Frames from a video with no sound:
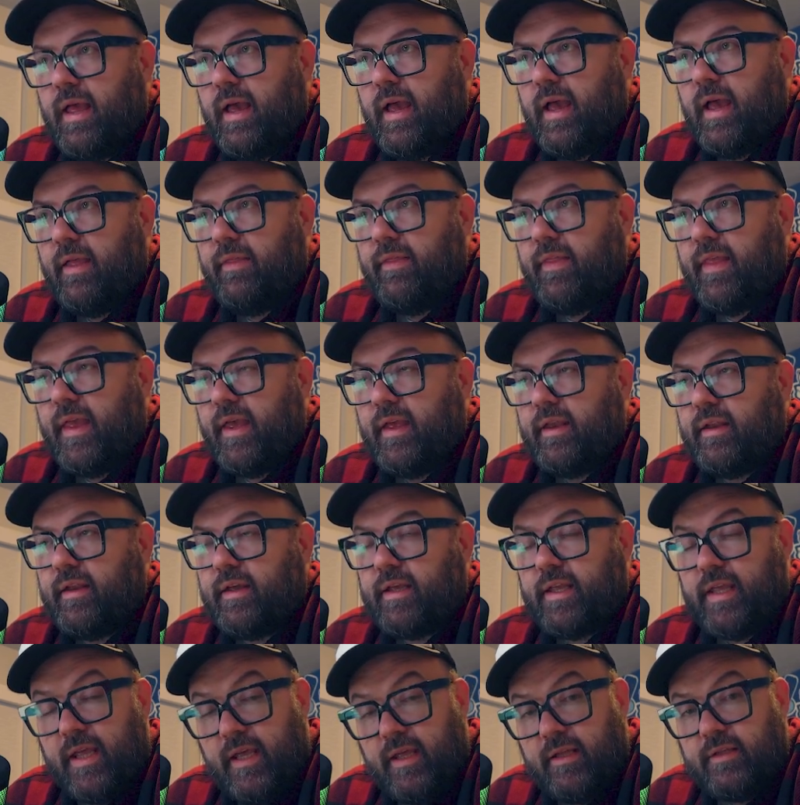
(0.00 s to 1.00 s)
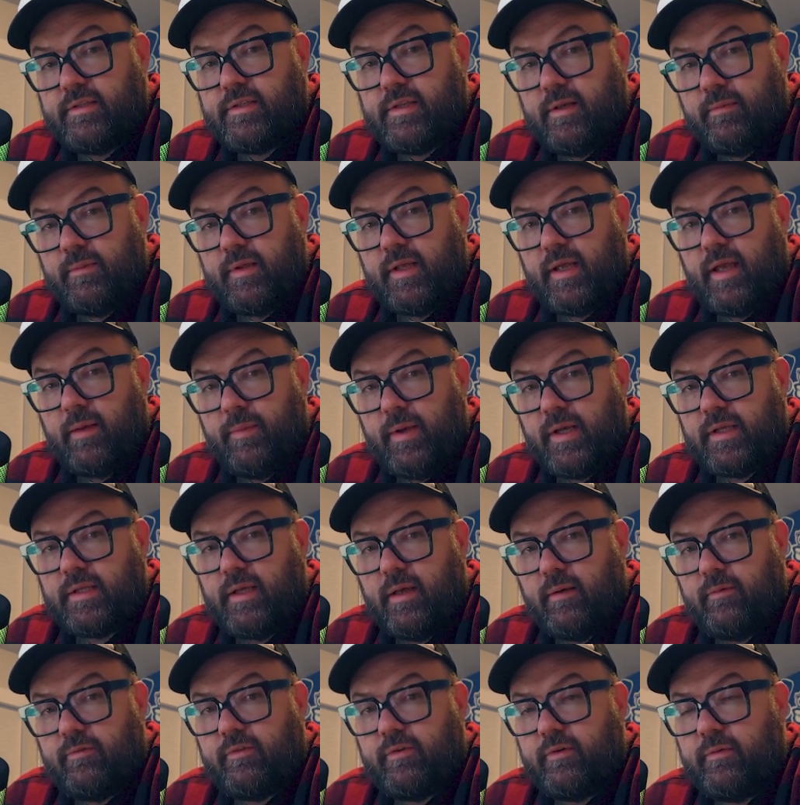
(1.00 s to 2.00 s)
And then again, something I picked
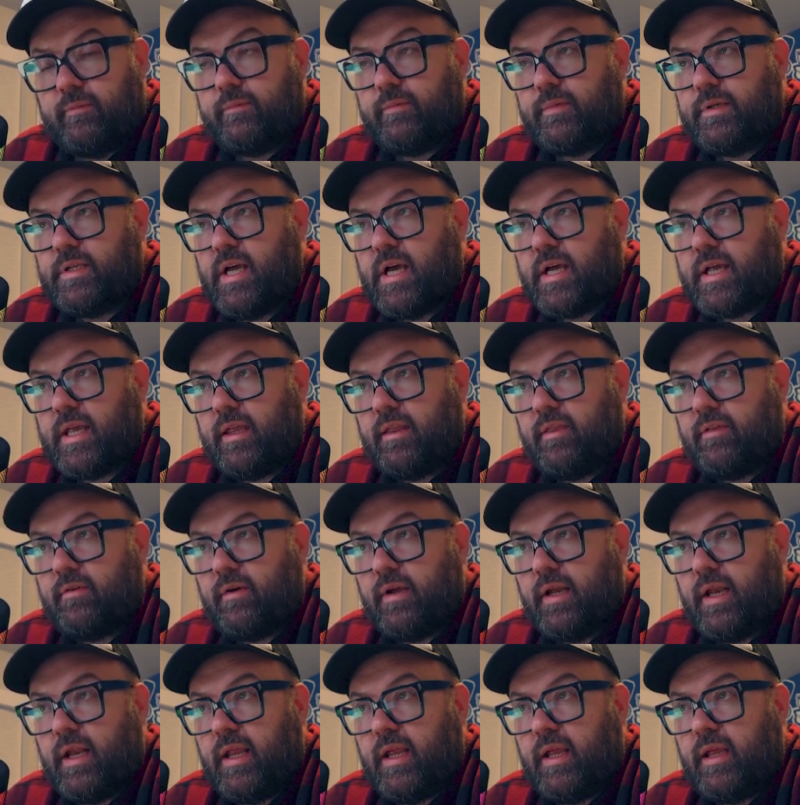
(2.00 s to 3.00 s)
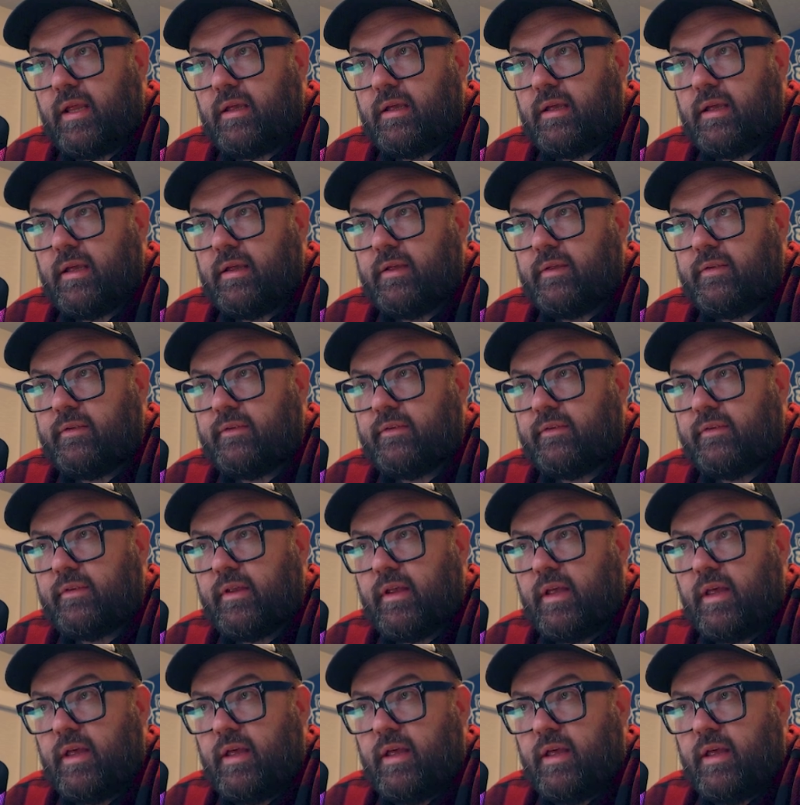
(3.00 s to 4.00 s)
up from Ducky 3D is
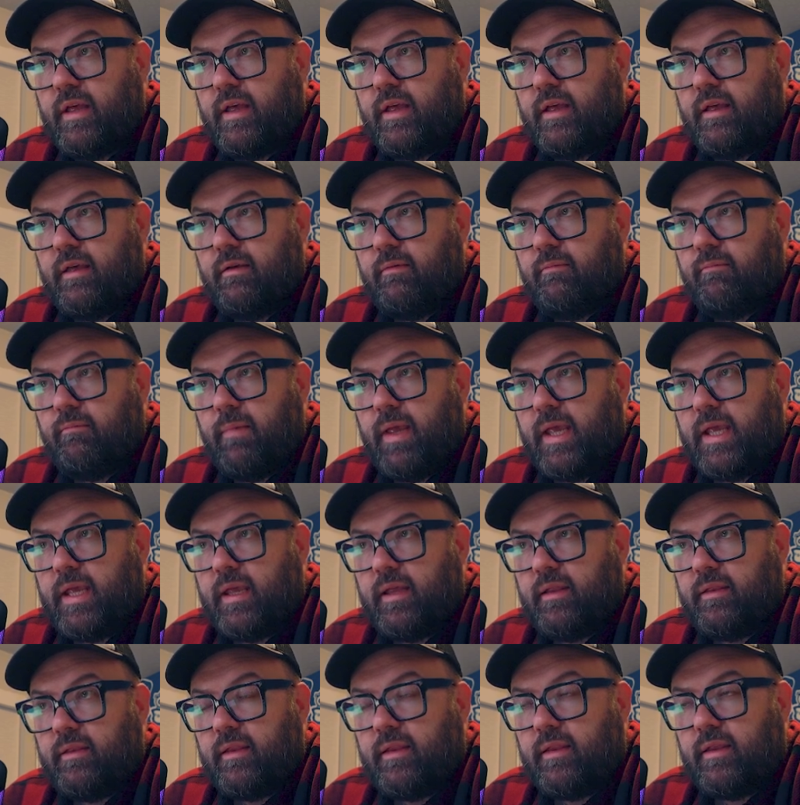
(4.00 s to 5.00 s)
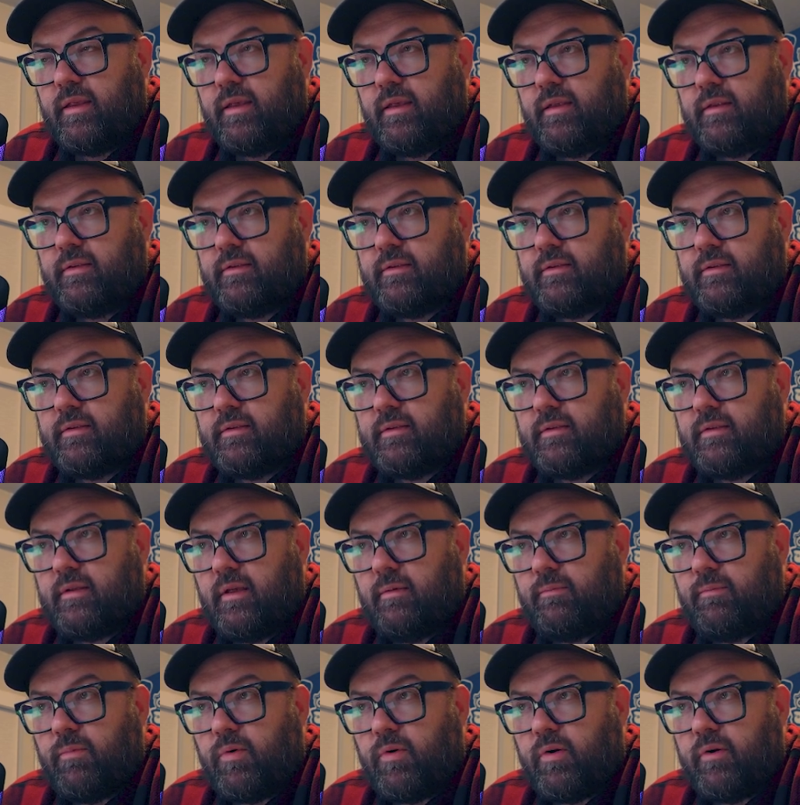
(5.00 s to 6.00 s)
making these
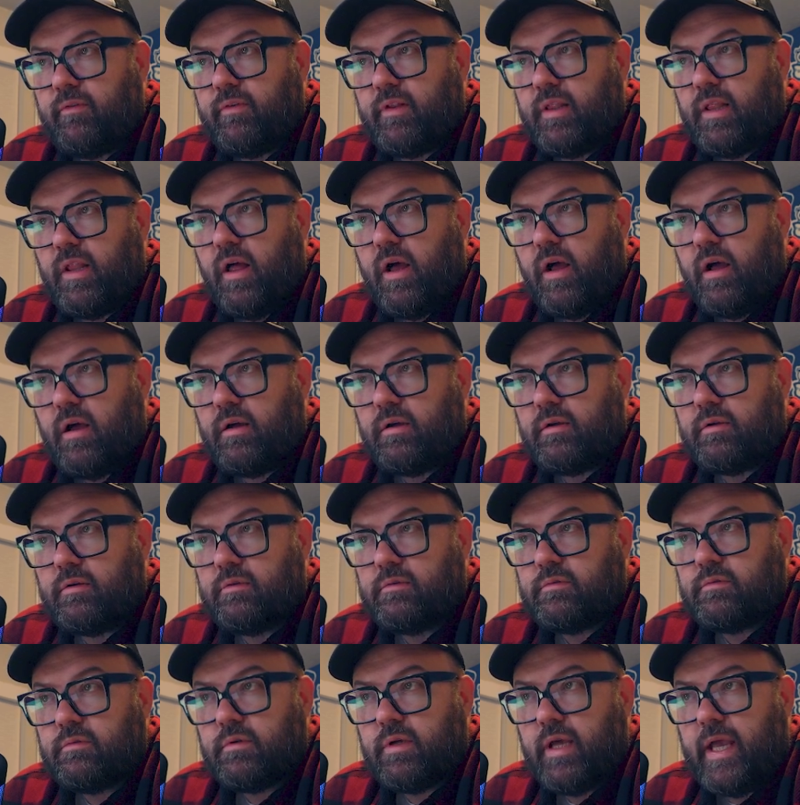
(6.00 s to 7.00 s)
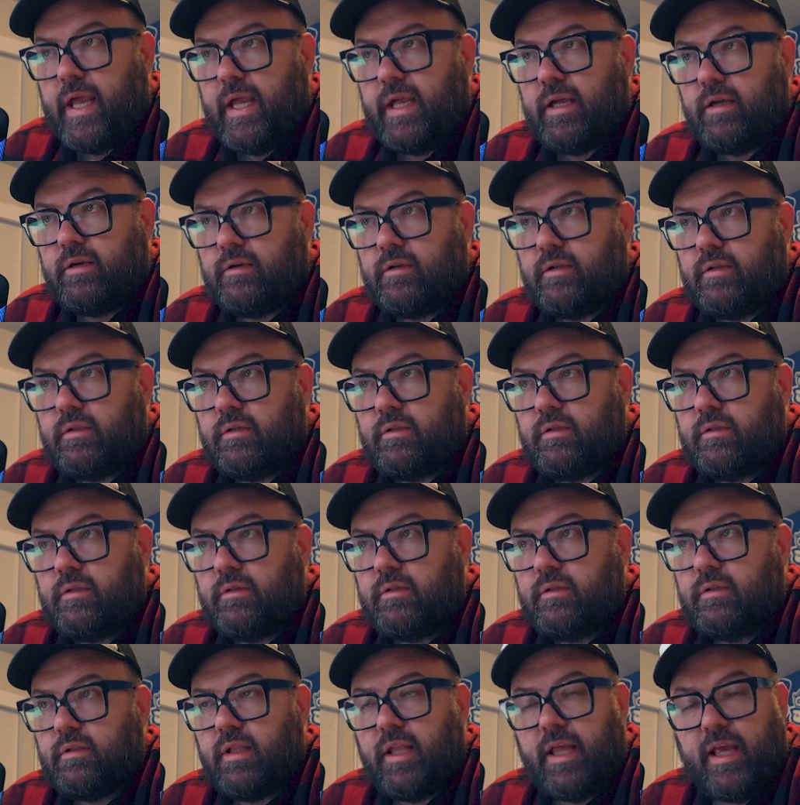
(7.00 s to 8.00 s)
more of a long angle
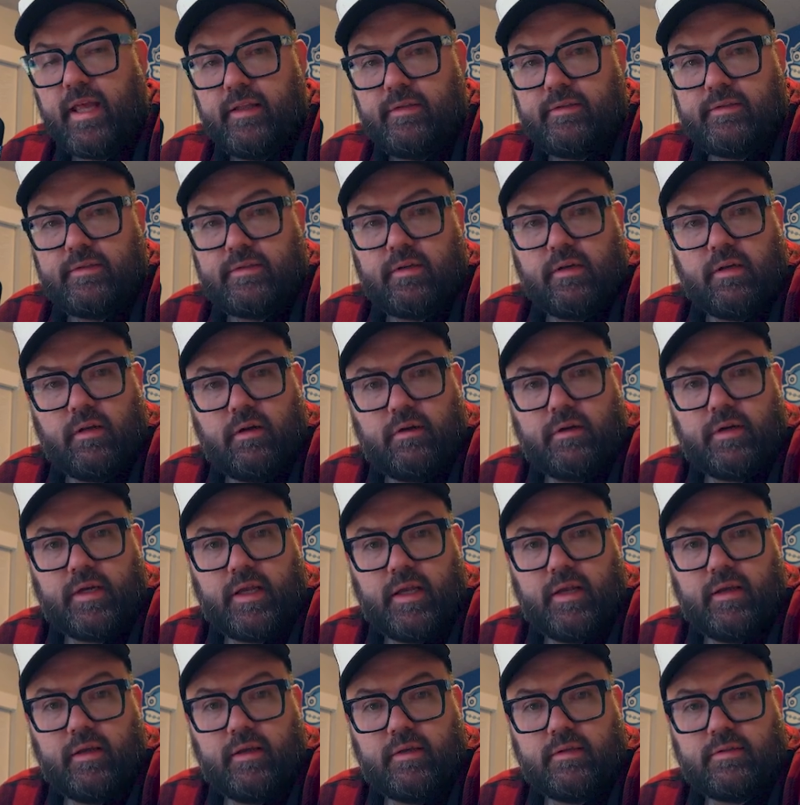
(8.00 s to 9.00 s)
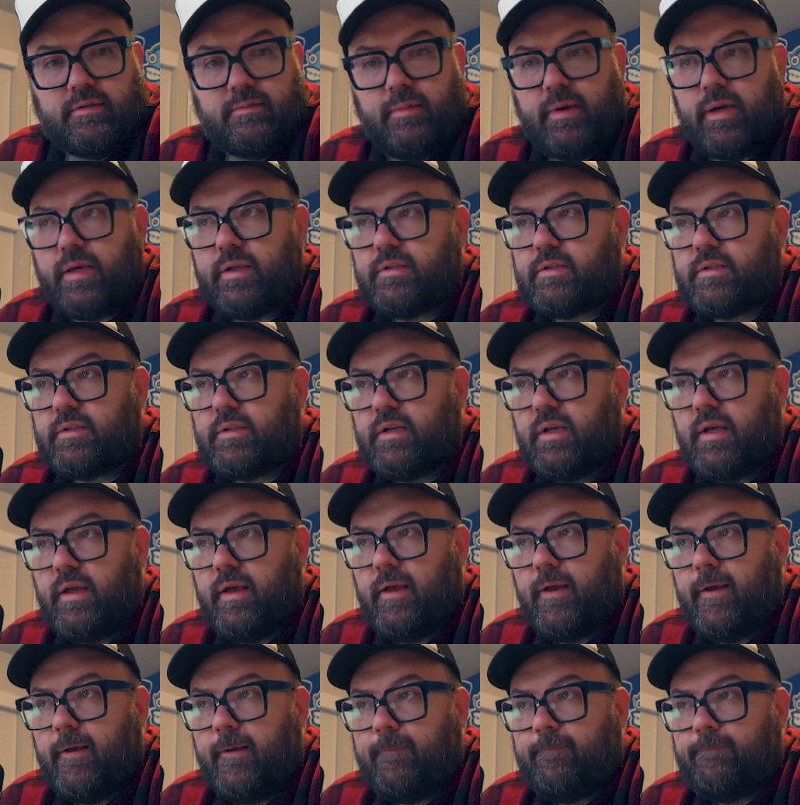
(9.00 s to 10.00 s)
lens, so you don't get as much
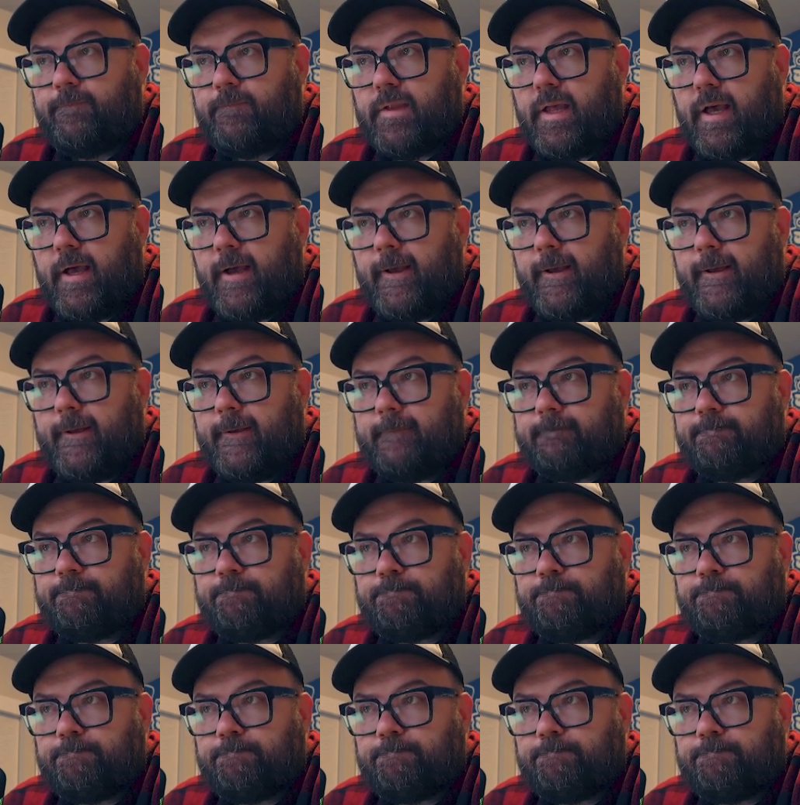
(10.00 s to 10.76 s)
kind